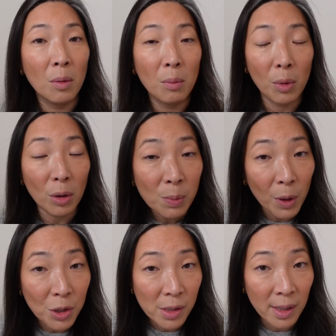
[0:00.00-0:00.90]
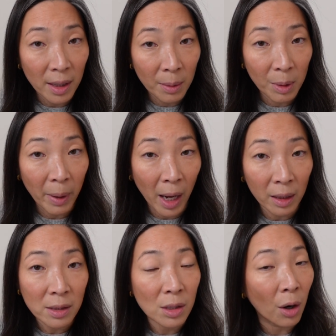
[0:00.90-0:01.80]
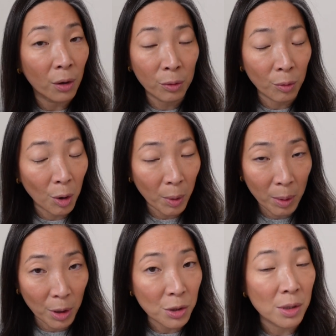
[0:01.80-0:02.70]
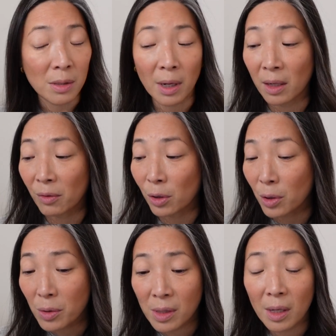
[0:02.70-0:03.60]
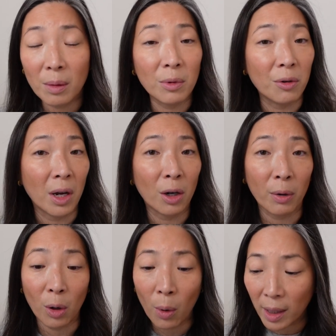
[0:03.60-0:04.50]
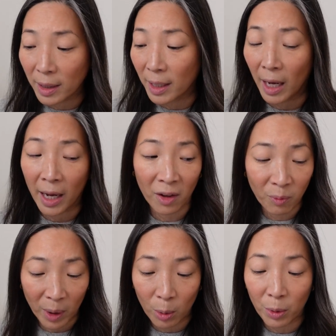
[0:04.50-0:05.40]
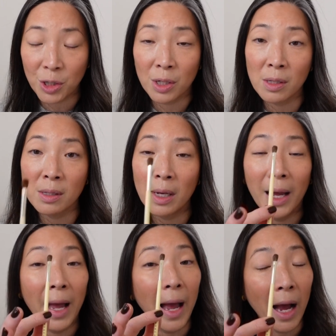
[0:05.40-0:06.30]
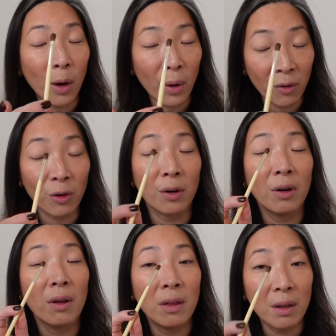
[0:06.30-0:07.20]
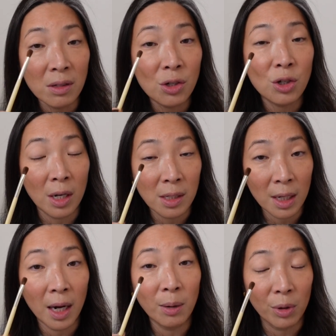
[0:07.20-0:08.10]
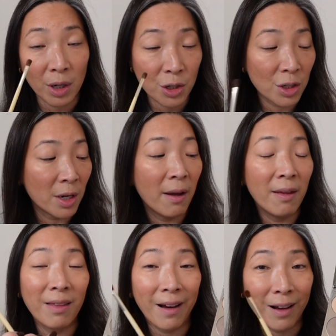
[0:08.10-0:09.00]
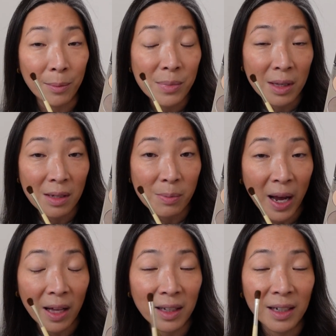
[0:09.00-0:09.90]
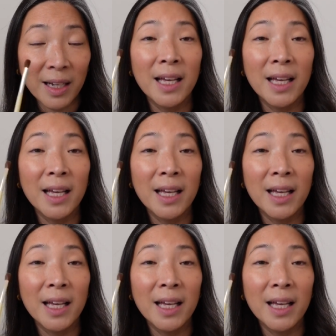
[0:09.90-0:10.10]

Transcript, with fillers: Most brushes that come in palettes are throwaway brushes. I never use them, they're not great quality. I have better brushes. However, this Chantecaille brush that comes in this palette